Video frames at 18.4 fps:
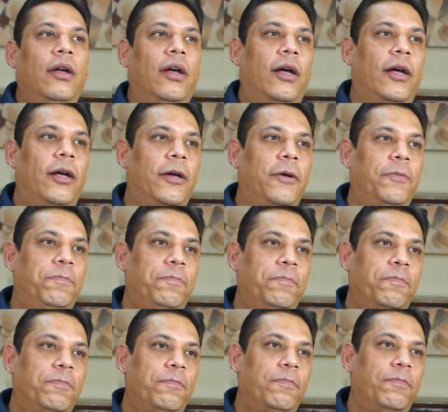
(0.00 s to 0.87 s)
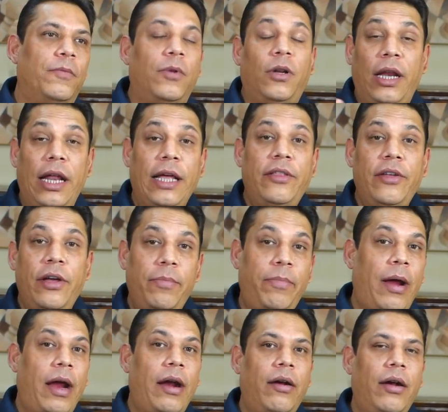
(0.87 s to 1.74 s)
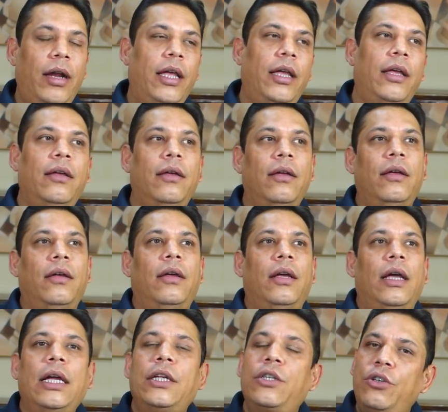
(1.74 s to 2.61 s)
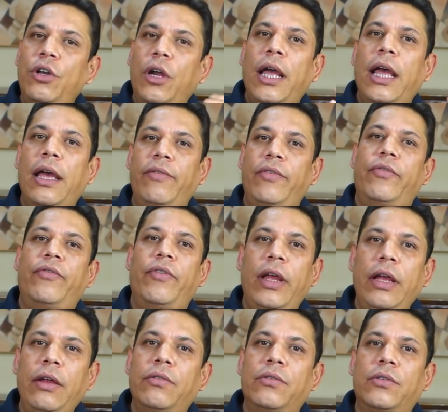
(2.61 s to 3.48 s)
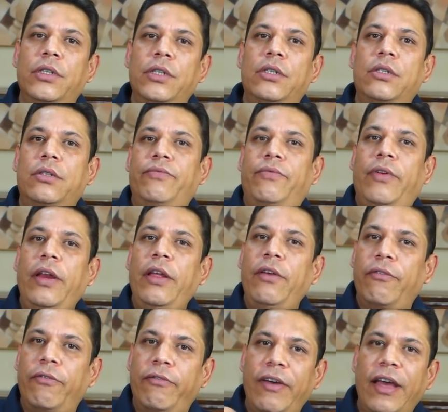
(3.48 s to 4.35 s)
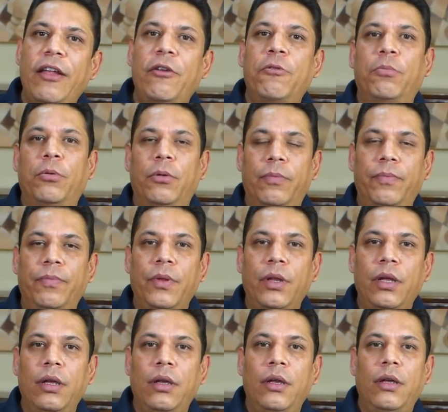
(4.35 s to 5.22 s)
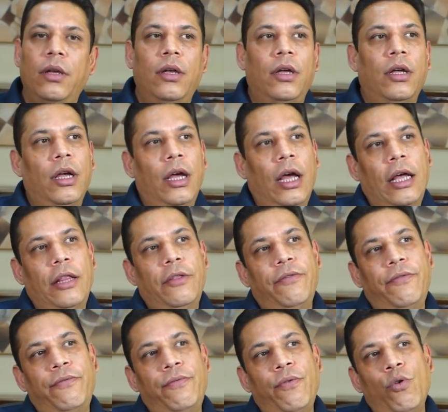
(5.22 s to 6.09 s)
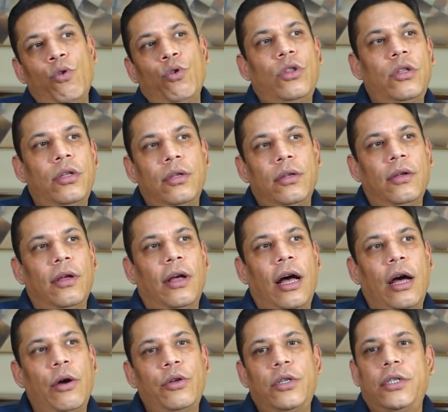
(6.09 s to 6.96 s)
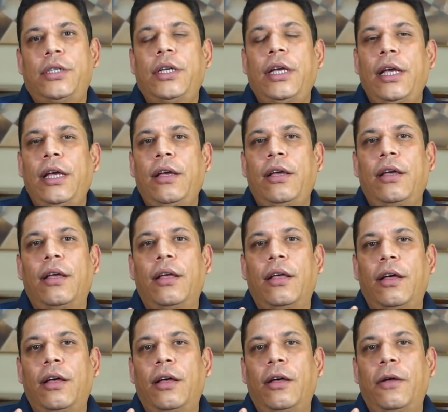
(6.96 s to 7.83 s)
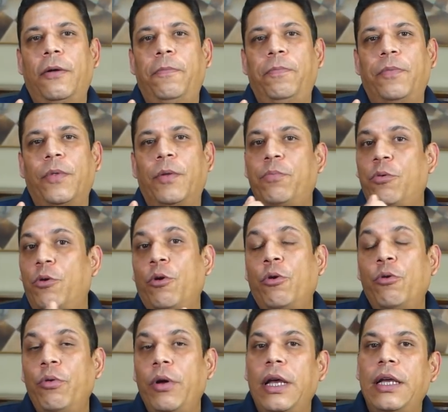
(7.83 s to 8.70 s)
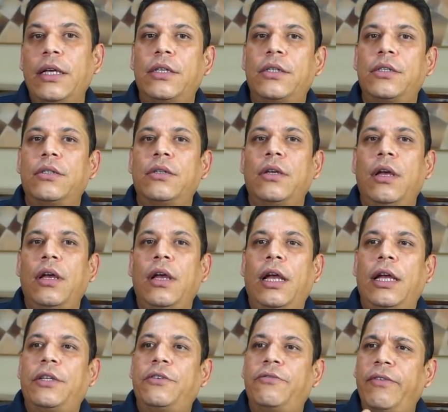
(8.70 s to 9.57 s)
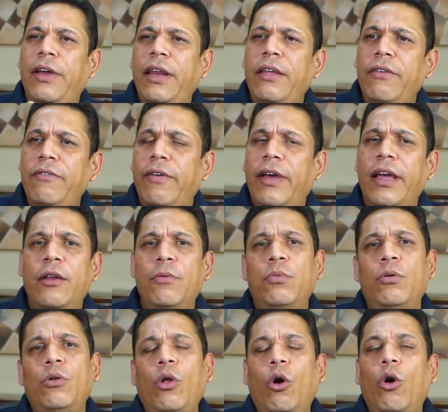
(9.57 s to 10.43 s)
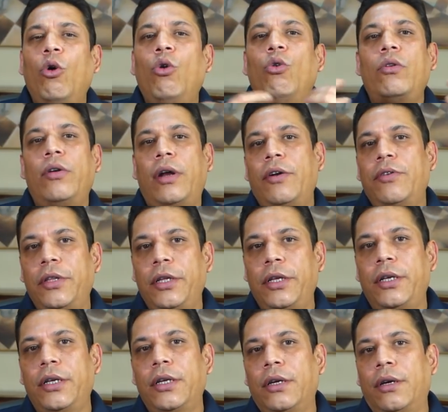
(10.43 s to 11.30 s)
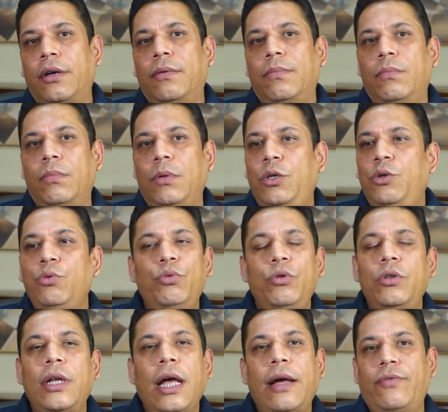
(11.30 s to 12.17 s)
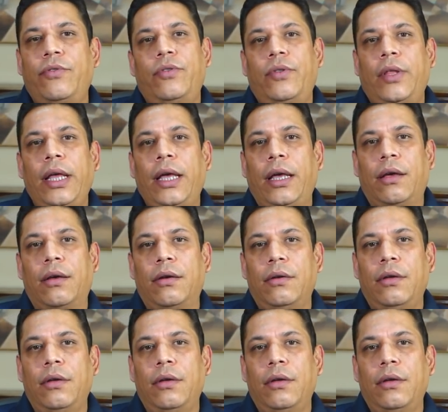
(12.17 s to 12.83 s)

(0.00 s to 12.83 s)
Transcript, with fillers: um, leather apparently, it's not a heavy fragrance, it's very wearable. And the fourth, I would say, um, pro is it's very wearable all around the year. You wouldn't have to think.